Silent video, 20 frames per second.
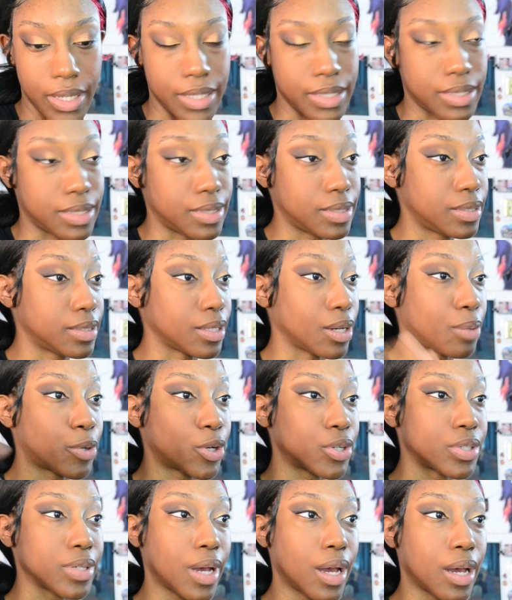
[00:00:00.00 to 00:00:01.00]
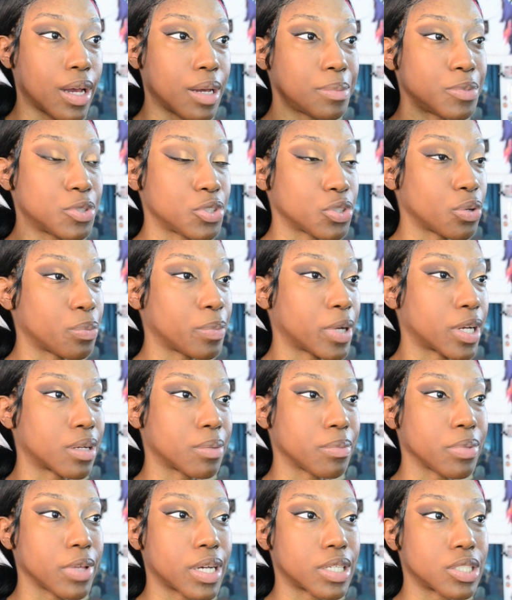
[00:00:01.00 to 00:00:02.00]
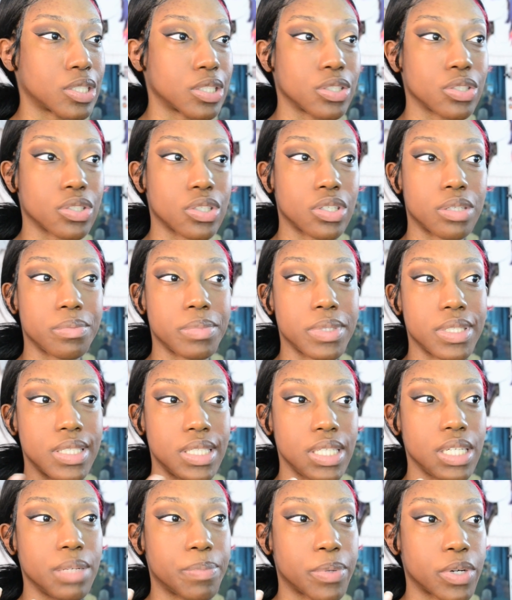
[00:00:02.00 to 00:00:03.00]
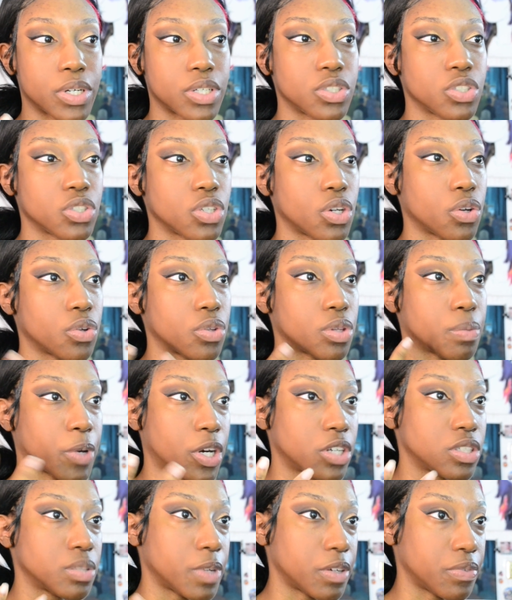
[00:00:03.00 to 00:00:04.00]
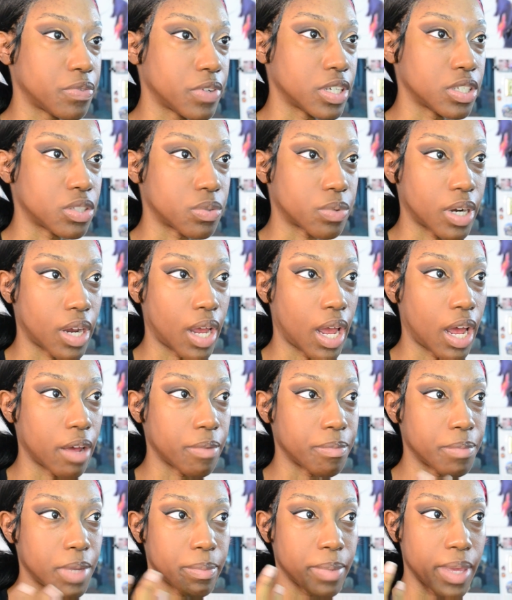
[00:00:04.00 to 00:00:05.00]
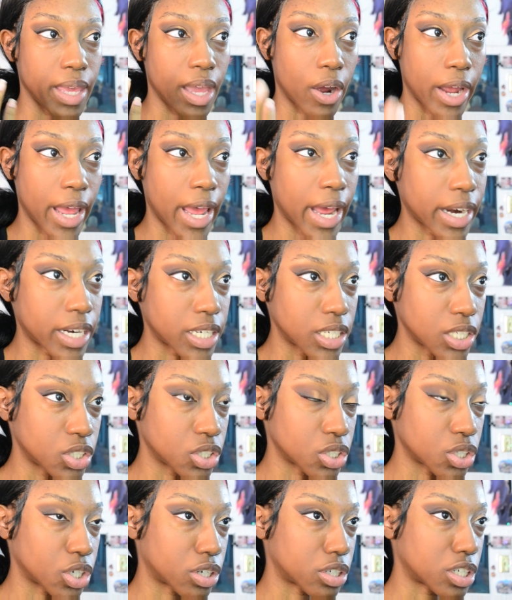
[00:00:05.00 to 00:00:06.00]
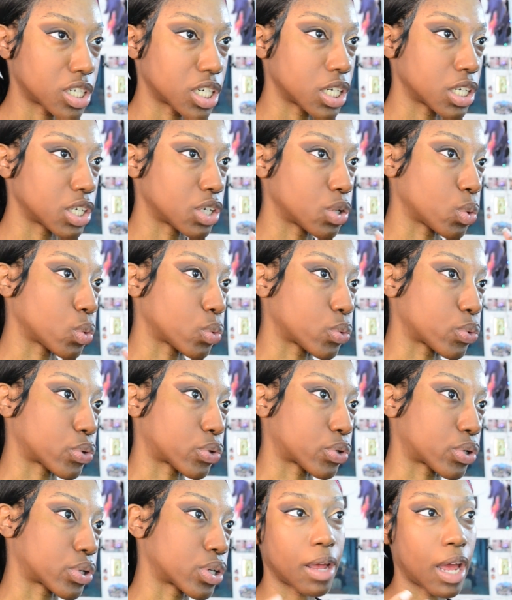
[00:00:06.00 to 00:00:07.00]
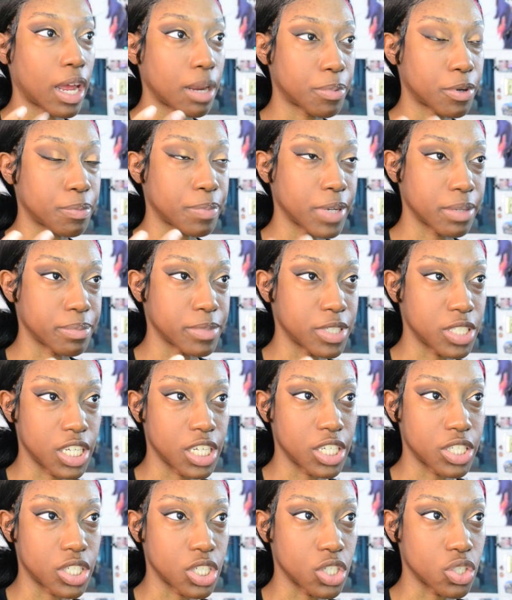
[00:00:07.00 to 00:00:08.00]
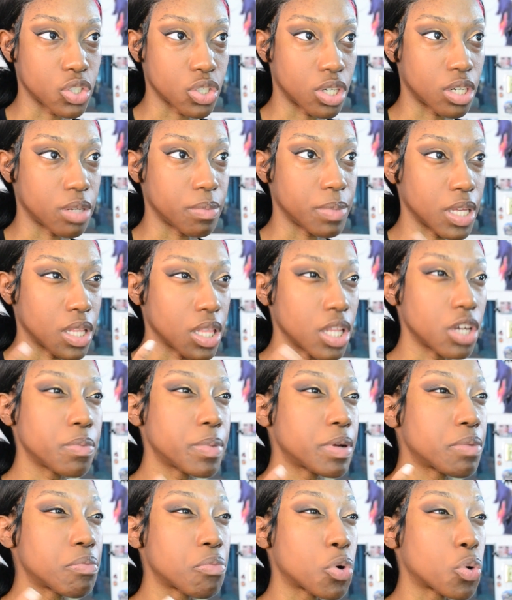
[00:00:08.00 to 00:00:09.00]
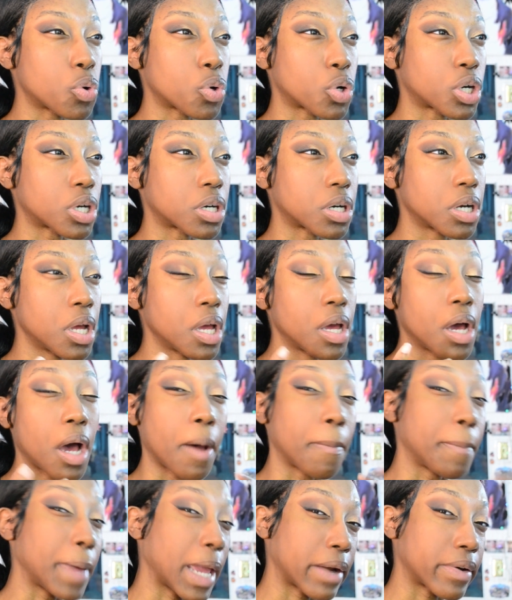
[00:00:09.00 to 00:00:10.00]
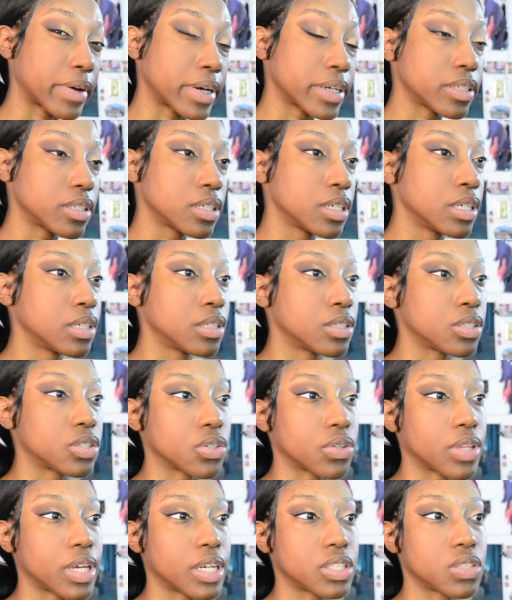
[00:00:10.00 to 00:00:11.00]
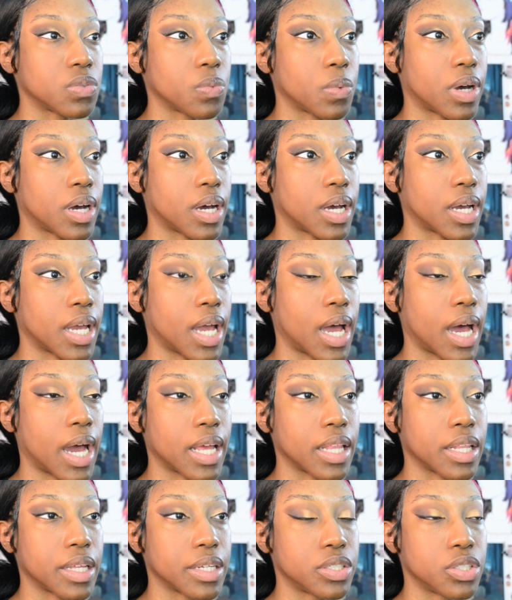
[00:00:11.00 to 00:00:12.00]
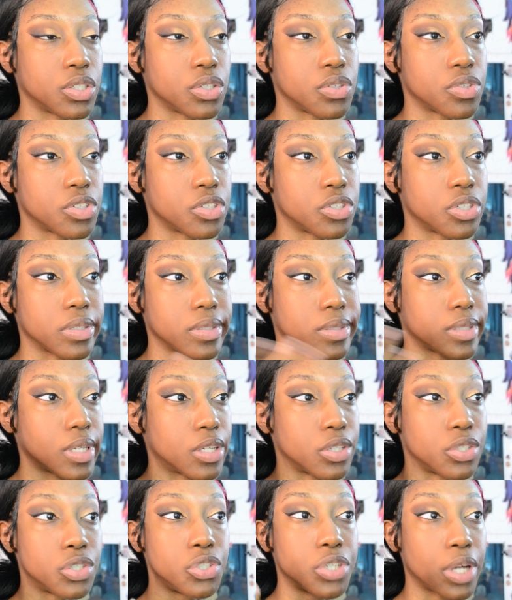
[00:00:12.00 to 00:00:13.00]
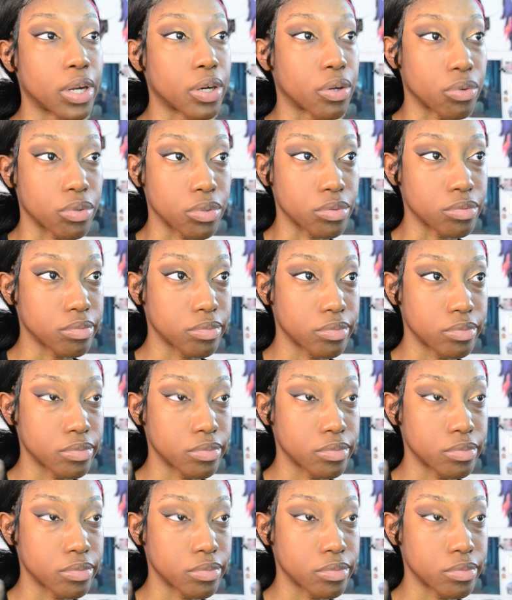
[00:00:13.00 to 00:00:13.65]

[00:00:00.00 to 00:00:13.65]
It's summertime, so my complexion is going to be deeper, so the parts of my face where I have maybe acne scarring or hyperpigmentation is going to be a little bit more apparent, so that's why I like to use it just in general.